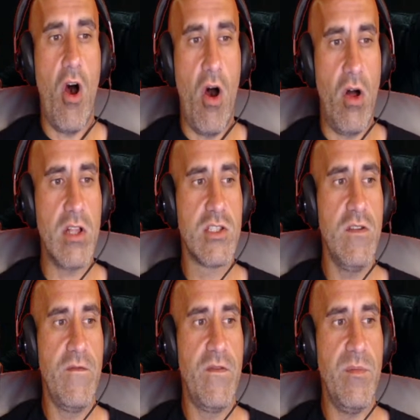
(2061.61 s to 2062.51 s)
all
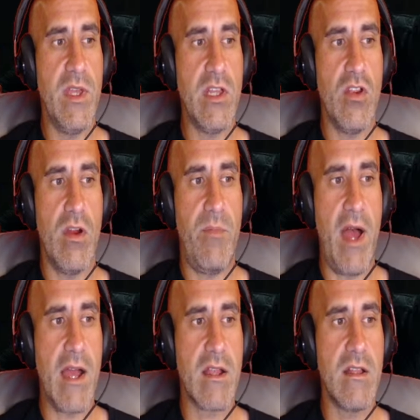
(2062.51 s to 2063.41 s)
too familiar
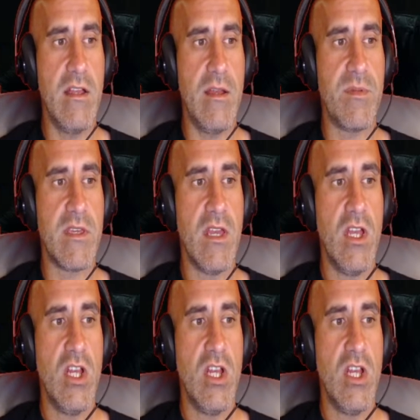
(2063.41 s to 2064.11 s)
apocalypse.